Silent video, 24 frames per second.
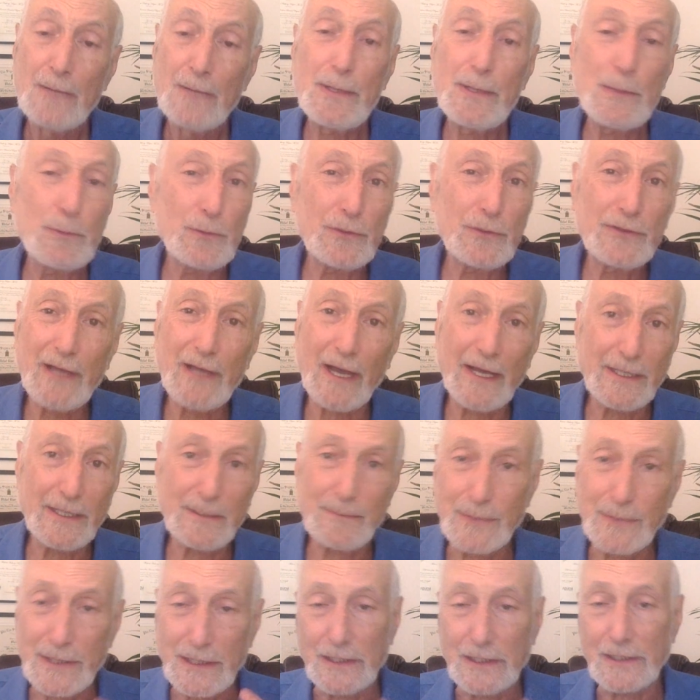People with
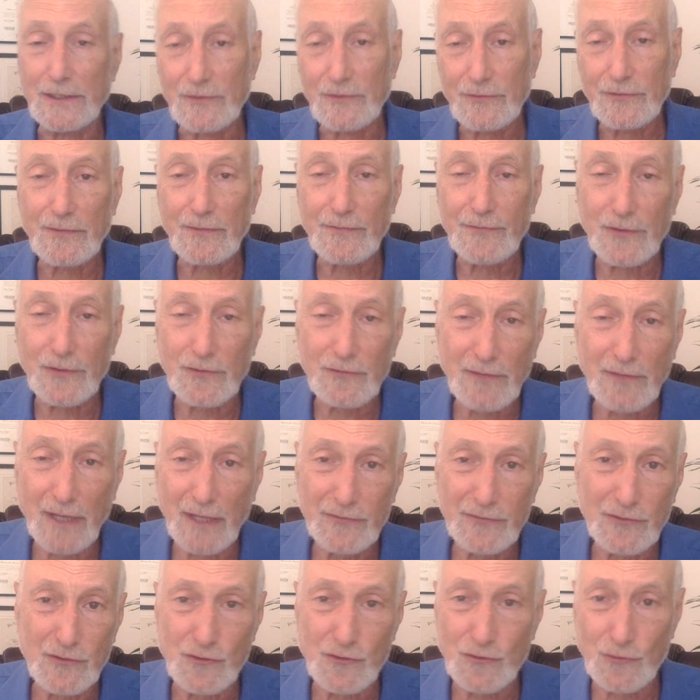diabetes, if there's
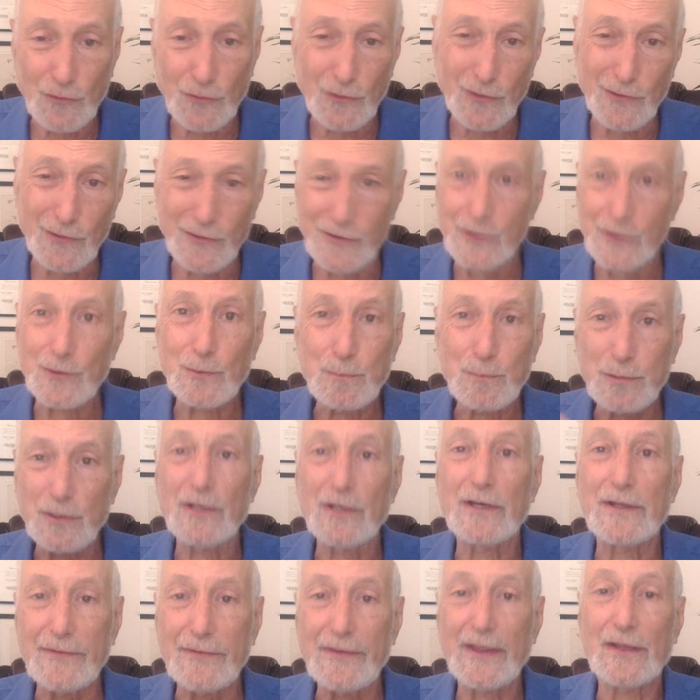lots of sugar in your
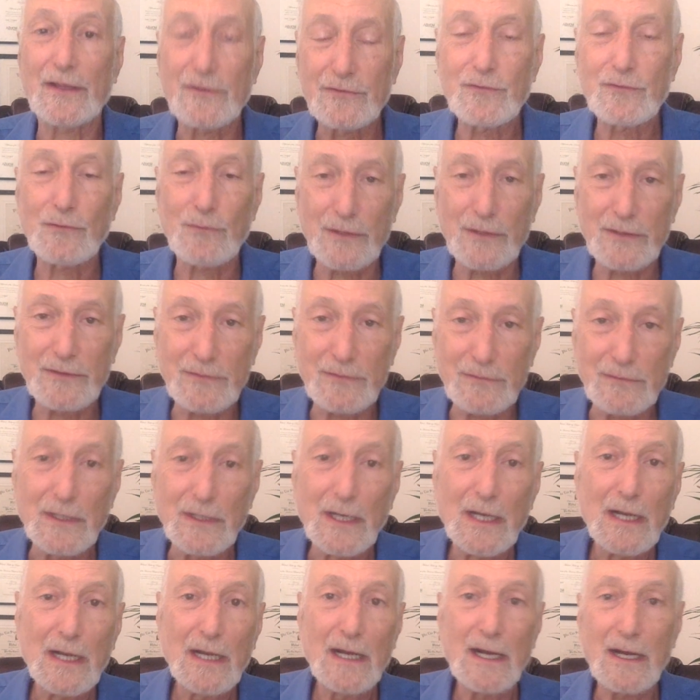blood, that's going to
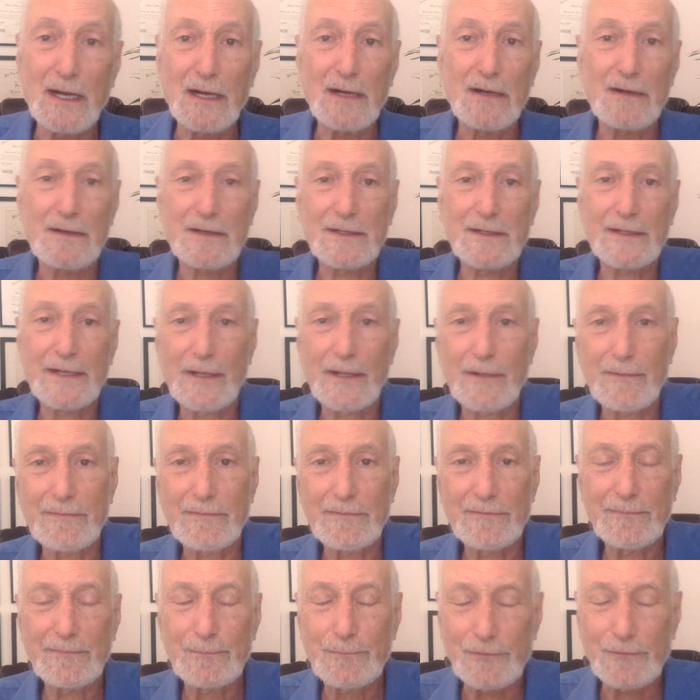uh,
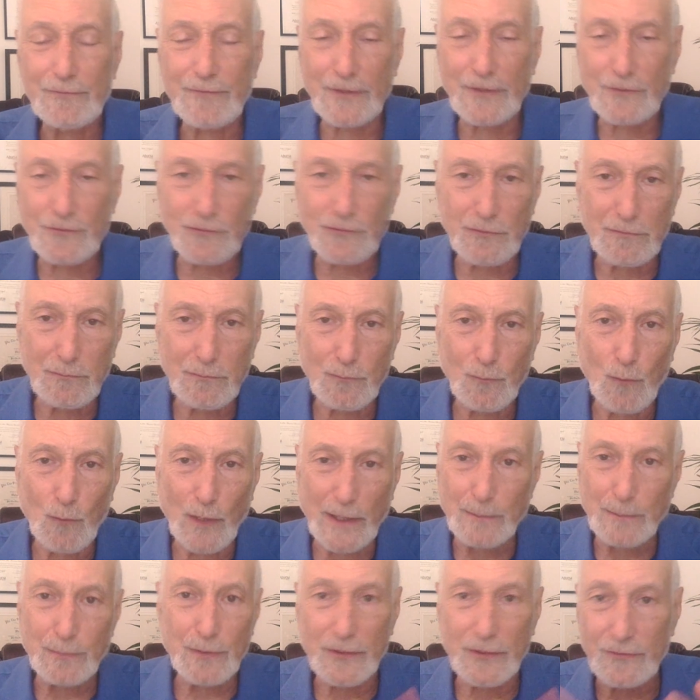prevent your
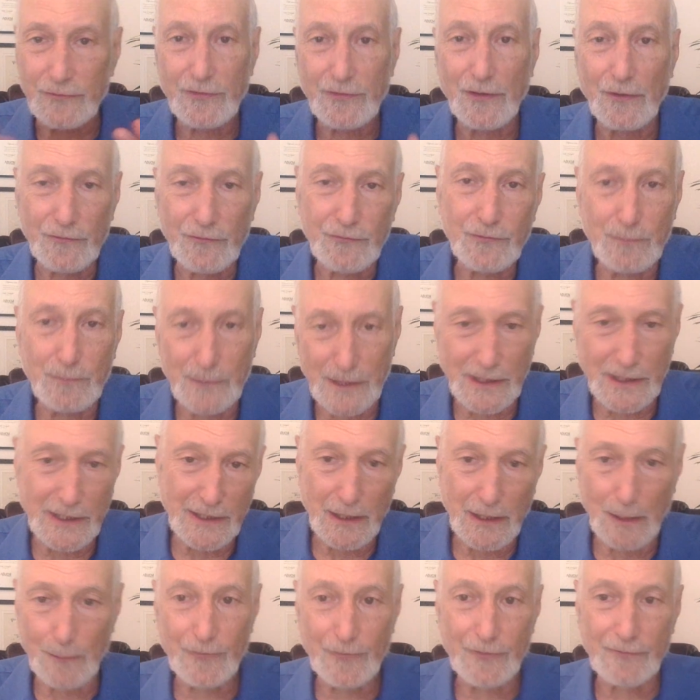white blood cells from
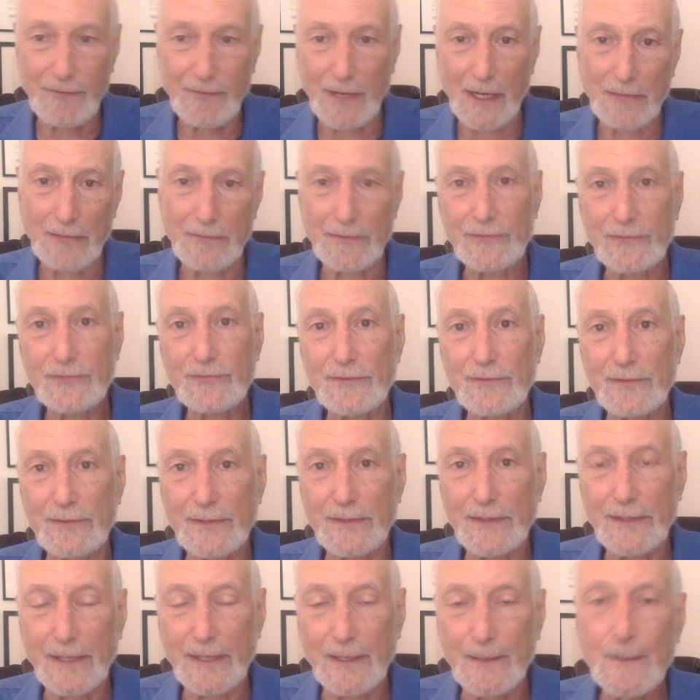eating up the virus.
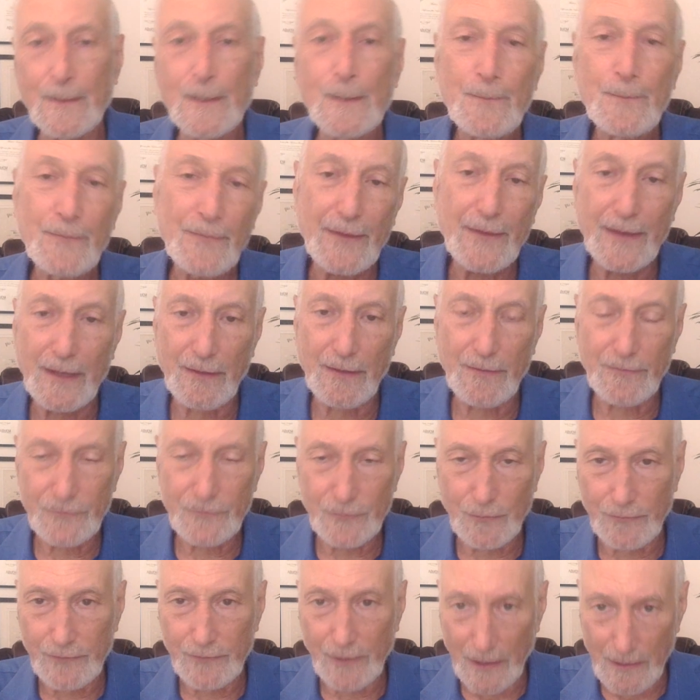And uh, then,
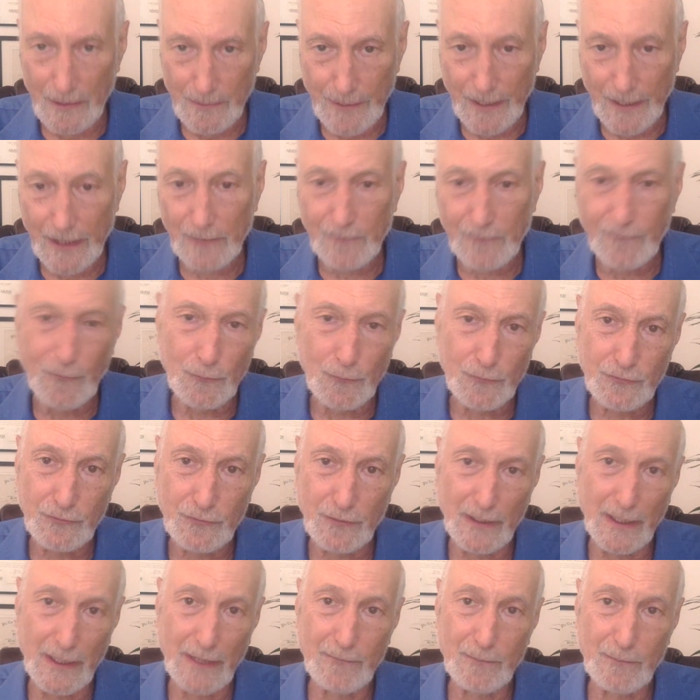so diabetic folks are
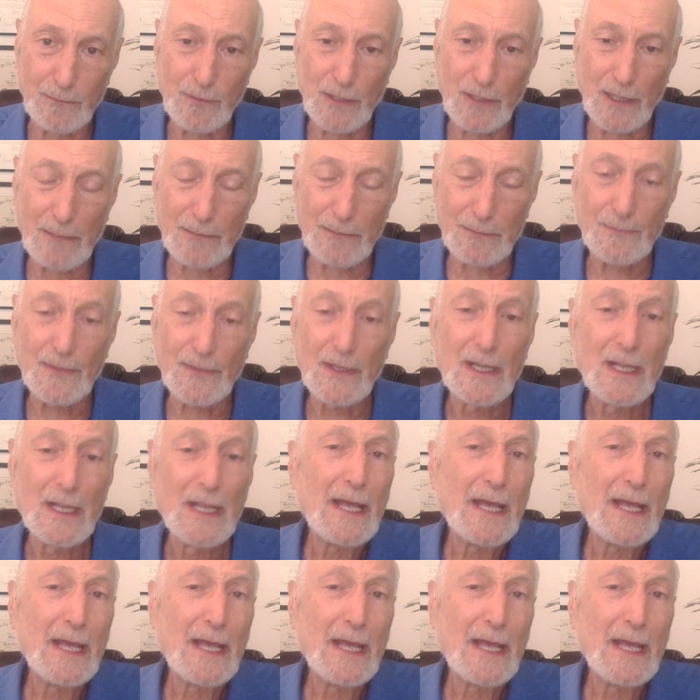going to have a problem.